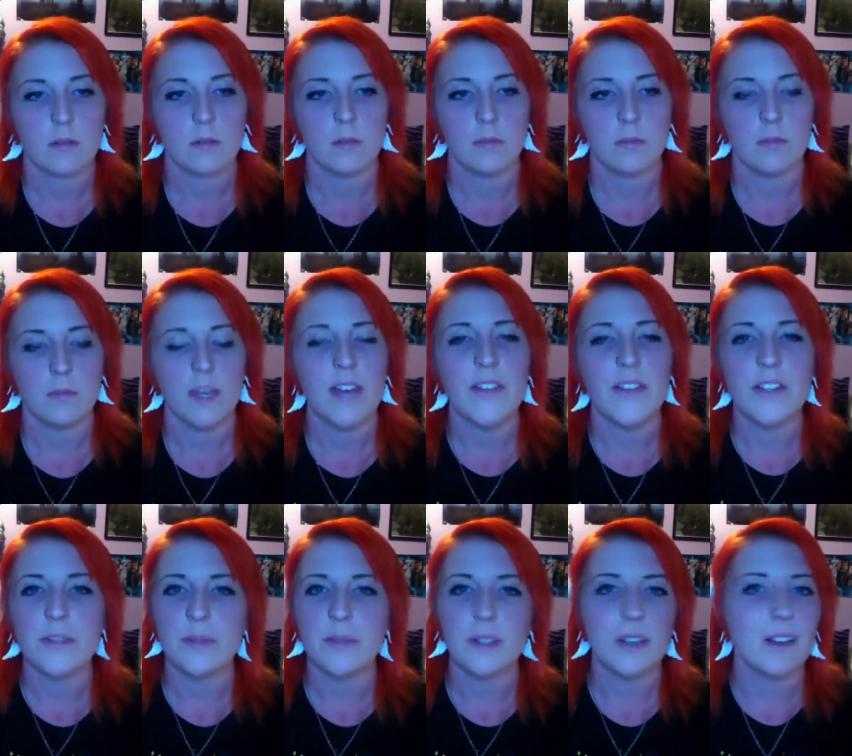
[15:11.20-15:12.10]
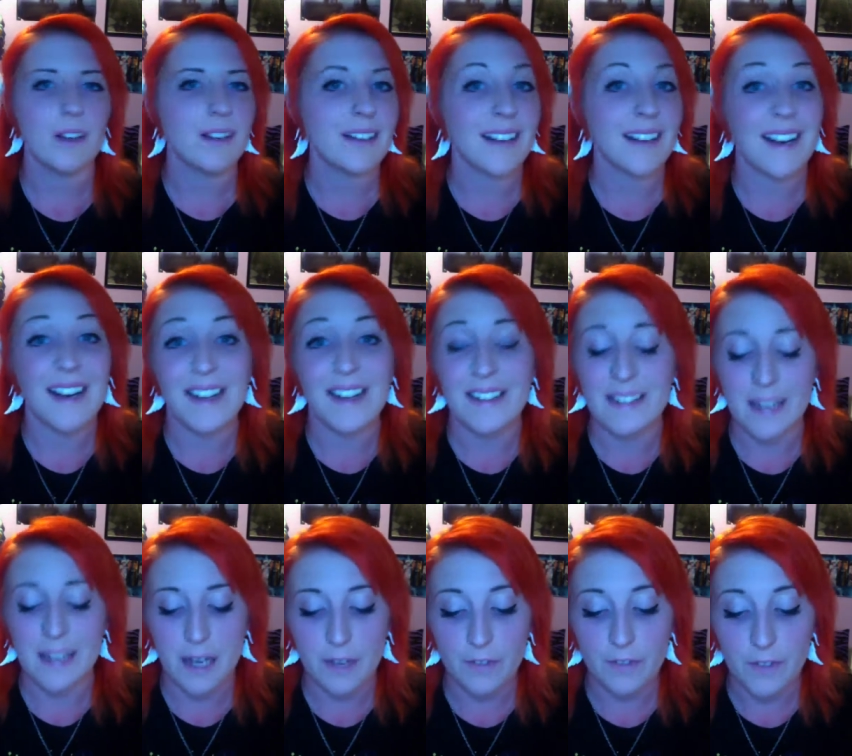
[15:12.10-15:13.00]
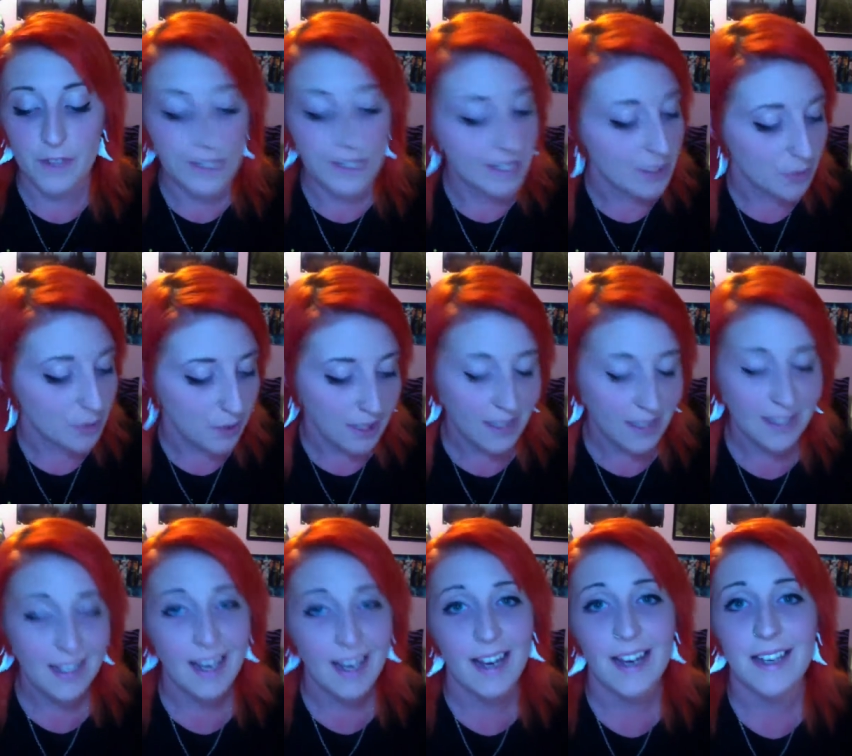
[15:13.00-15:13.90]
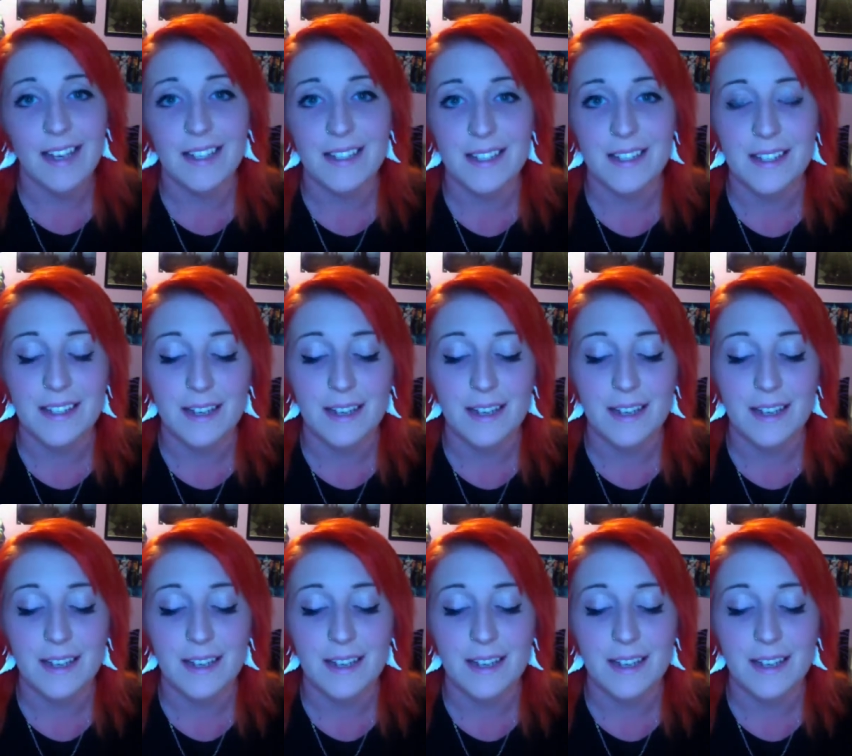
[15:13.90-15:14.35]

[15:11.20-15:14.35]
Yeah, that's really all I got uh, for this week, guys.